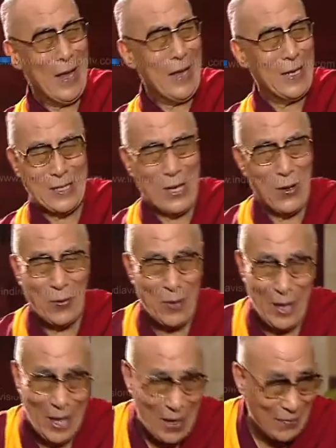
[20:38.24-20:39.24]
So
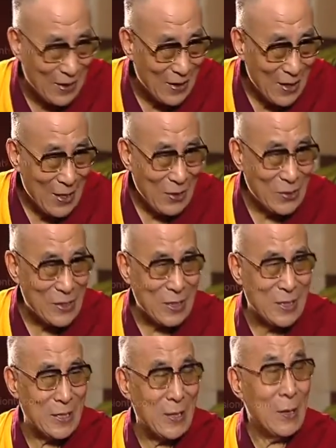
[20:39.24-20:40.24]
we have, you see,
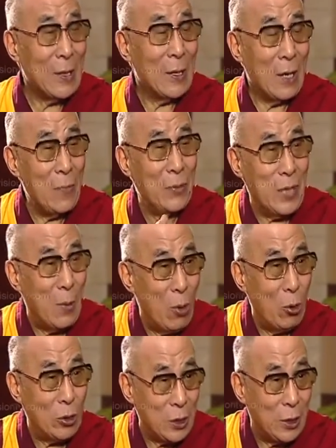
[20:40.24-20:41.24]

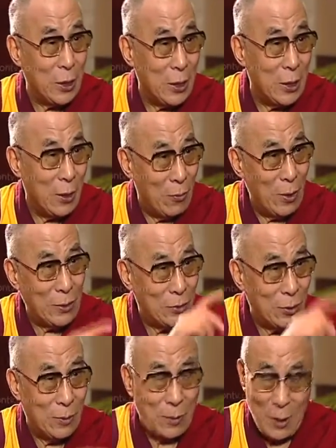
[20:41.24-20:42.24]
Abhidhammakosha one
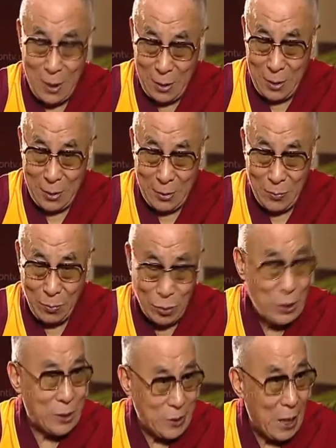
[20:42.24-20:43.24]
sort of
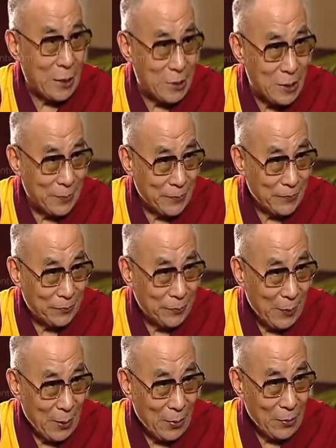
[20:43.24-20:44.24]
Buddhist text,
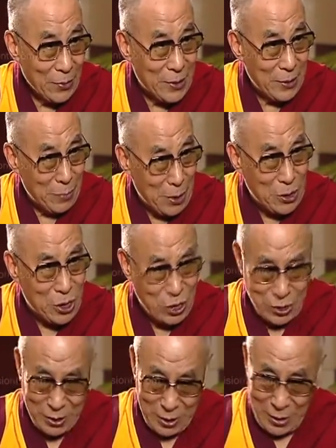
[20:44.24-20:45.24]
you see,
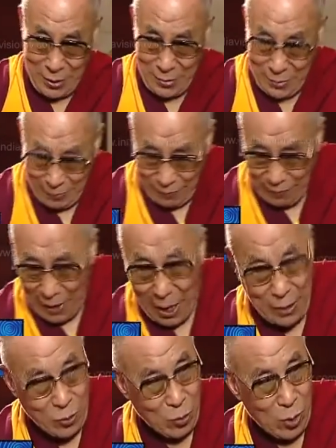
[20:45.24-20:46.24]
mentioned
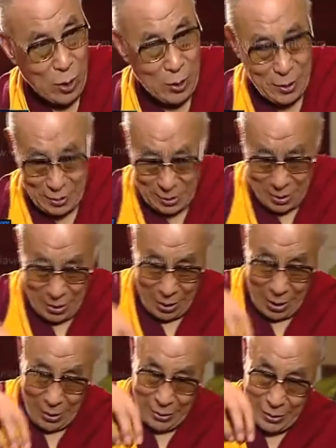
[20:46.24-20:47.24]
flat world
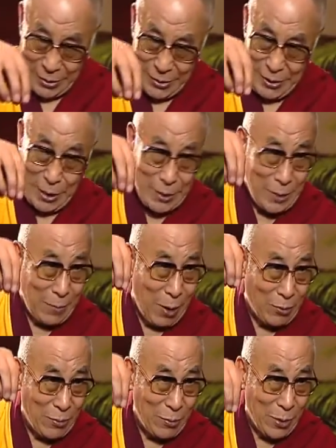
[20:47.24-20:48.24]
and in the center
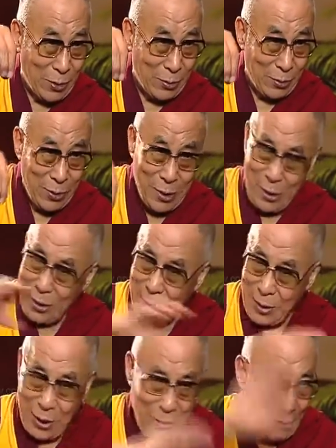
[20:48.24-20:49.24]
Mount Meru.
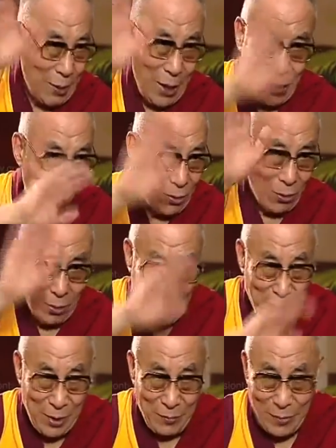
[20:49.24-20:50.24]
Now I no longer
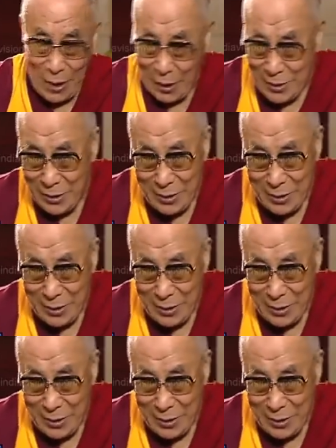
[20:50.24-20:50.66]
believe that.